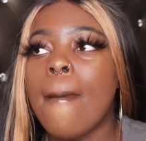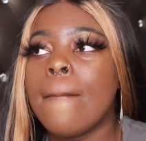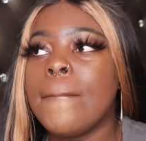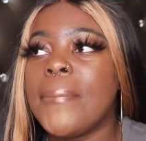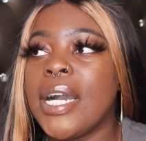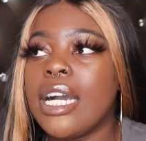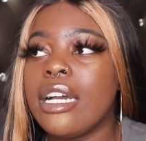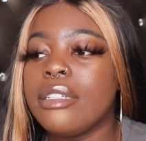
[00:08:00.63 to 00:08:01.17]

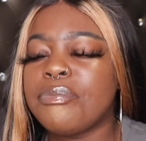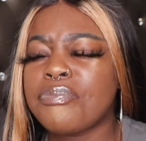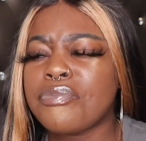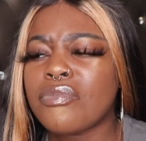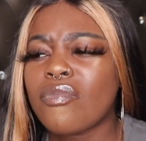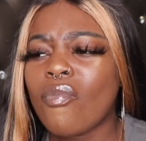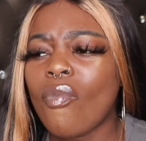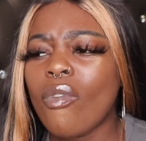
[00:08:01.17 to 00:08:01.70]
but
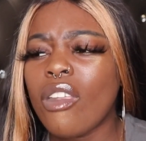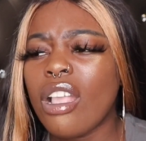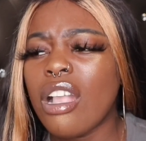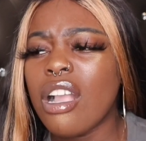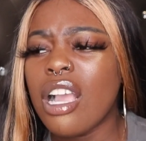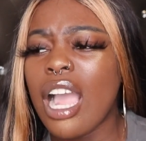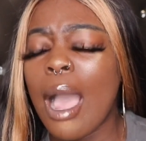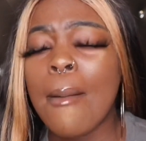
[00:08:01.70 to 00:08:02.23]

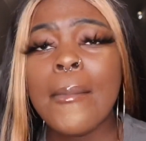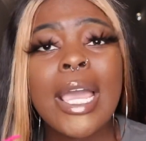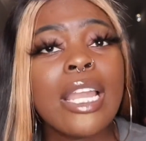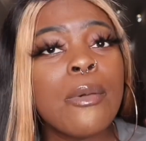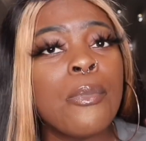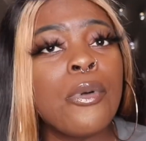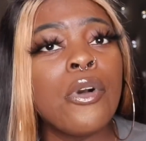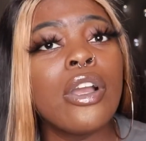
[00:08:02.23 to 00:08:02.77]
I'm at
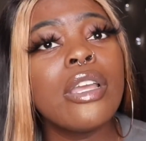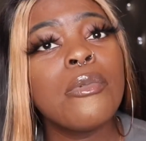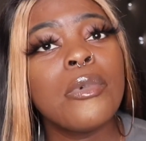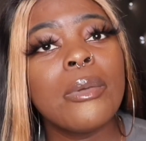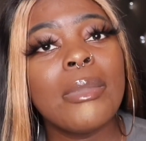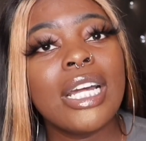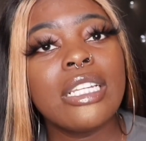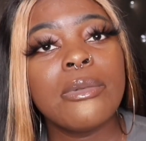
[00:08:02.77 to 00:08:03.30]
a point with
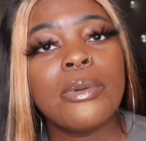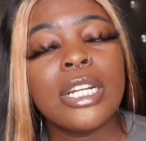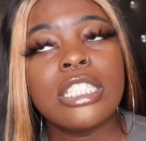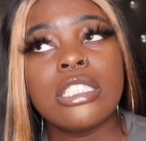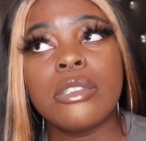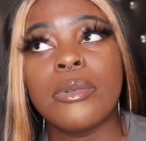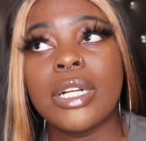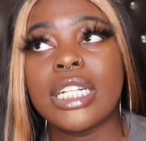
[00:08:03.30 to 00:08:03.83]
my
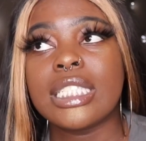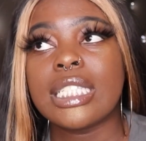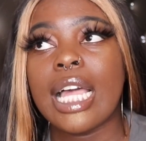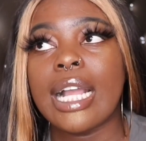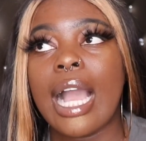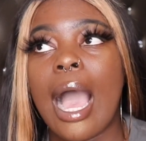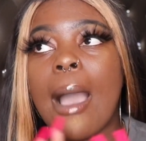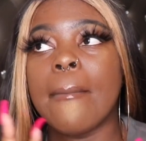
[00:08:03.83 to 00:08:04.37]
depression where it's
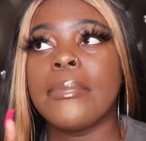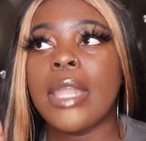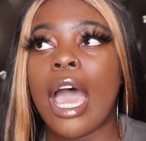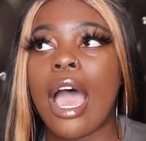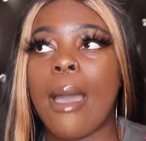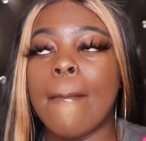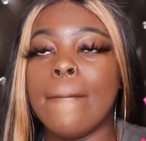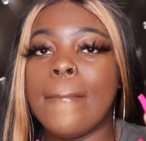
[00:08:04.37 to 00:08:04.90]
like I'm
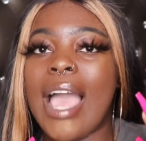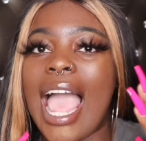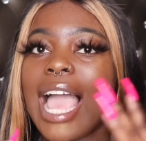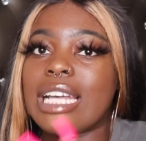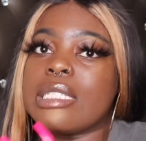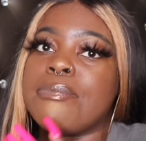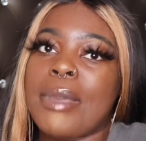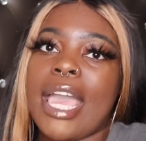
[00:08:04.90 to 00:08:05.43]
not
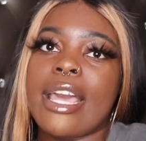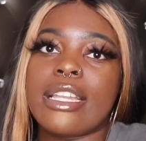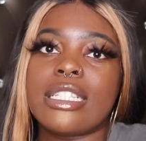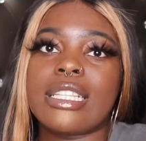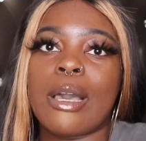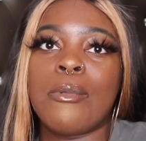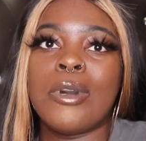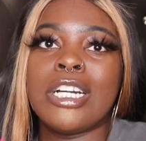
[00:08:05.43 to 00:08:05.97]
as bad as
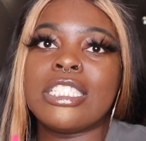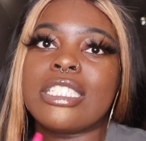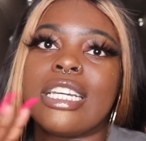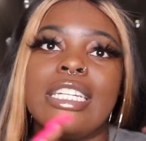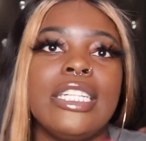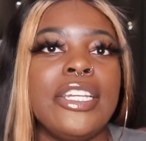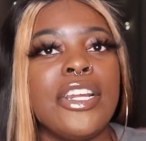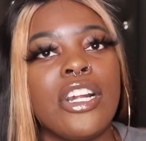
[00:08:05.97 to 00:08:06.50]
I was a
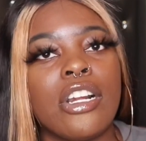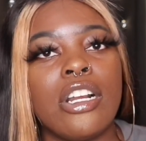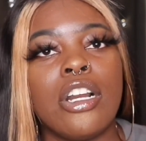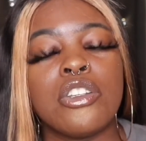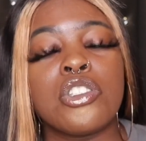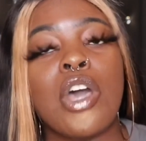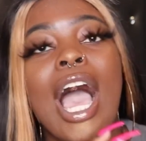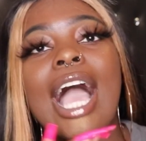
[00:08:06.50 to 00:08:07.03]
year ago.
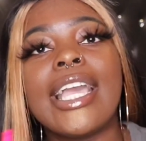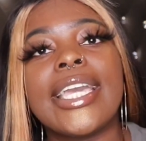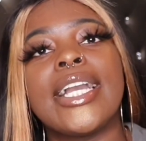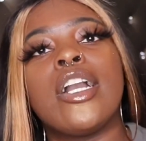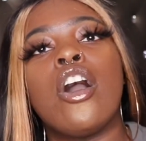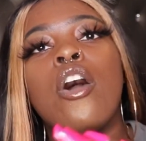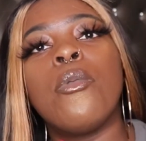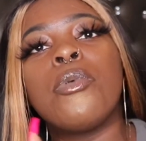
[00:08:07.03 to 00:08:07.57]
So I can
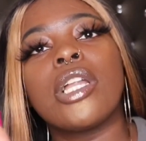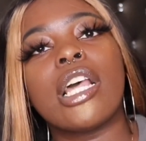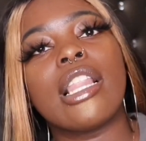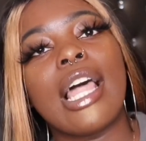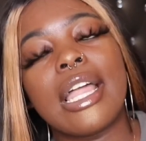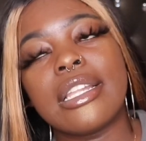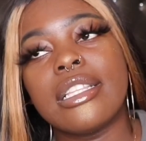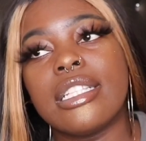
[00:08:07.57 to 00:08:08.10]
cope with a
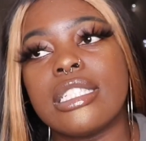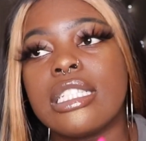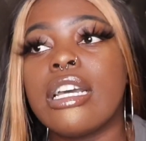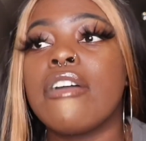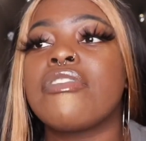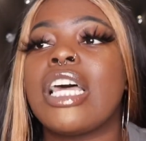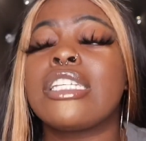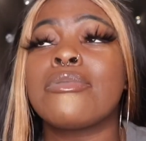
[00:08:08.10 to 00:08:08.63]
lot of the
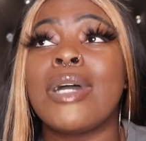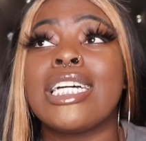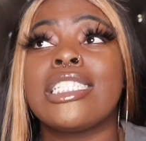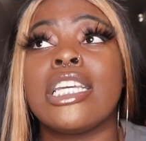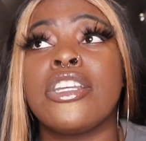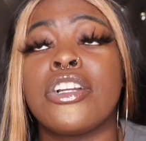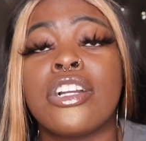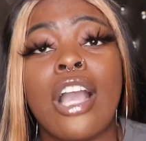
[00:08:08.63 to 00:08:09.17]
stuff. That's why I
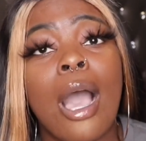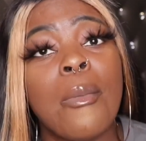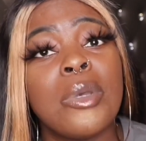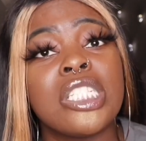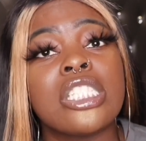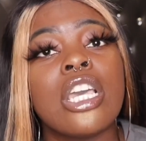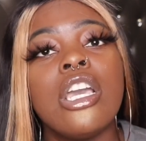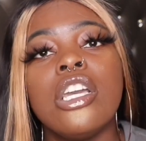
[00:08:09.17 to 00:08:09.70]
say your
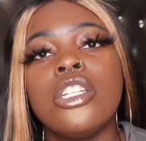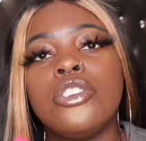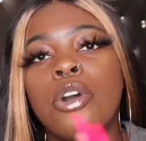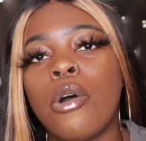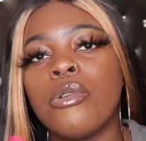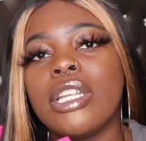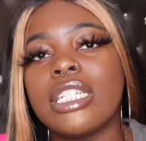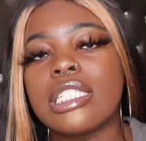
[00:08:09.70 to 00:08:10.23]
comments
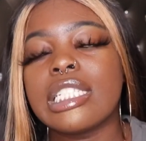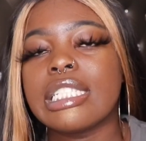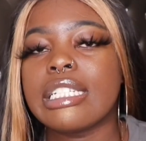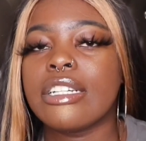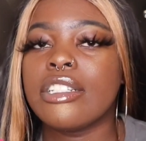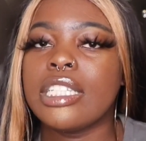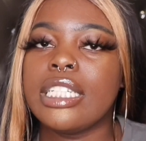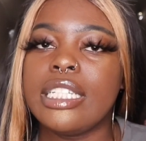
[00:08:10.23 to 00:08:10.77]
don't
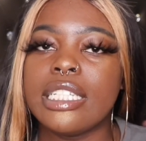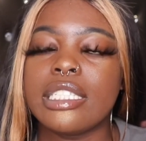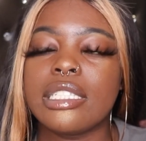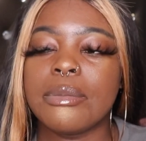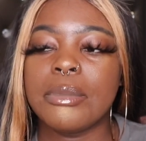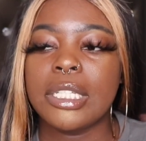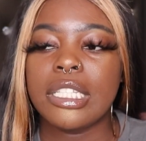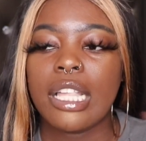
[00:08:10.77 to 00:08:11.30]
necessarily get to
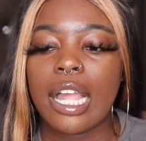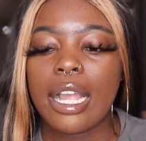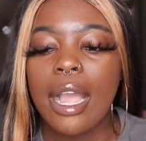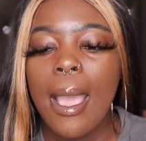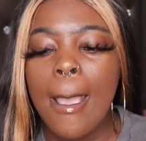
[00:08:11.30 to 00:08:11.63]
me. Like